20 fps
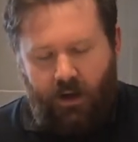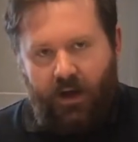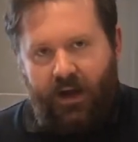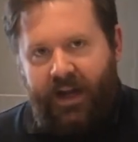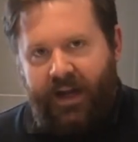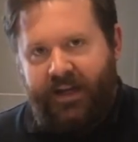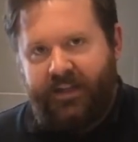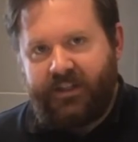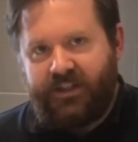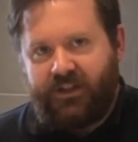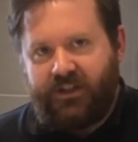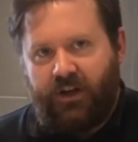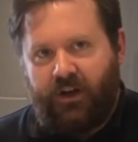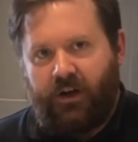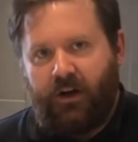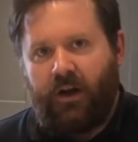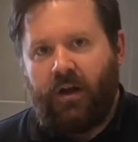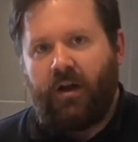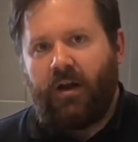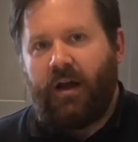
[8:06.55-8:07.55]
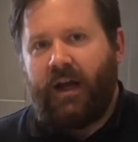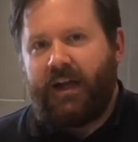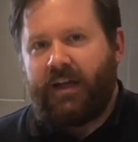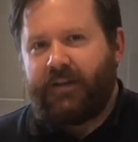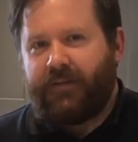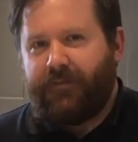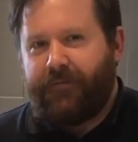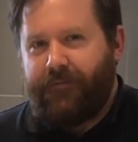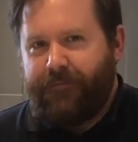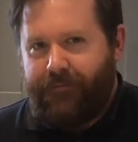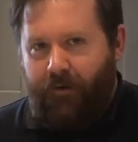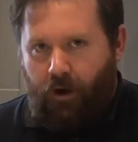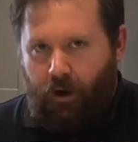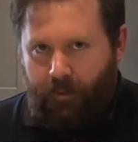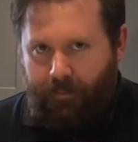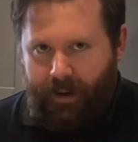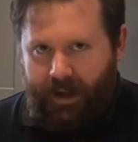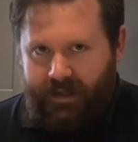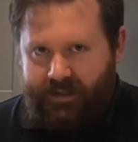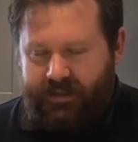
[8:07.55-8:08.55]
Instant is far
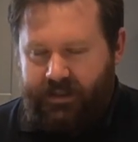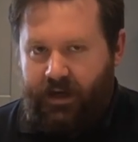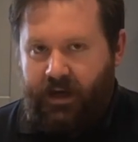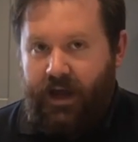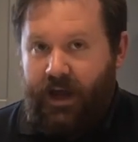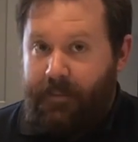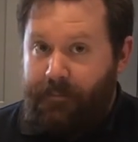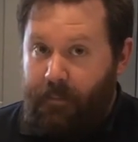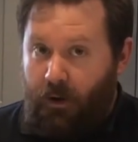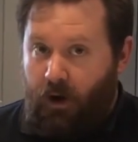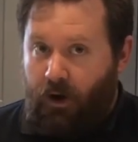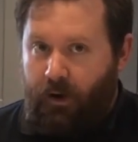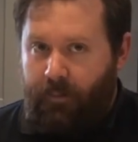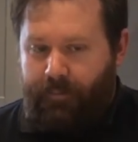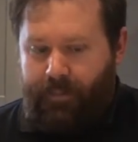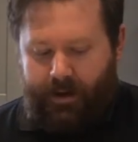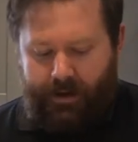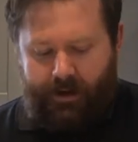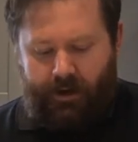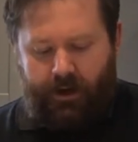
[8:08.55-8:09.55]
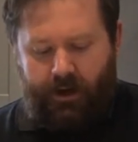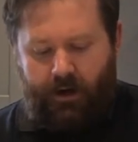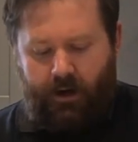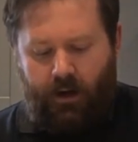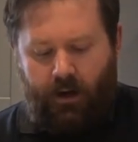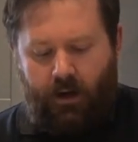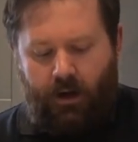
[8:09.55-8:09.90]
better, in my opinion.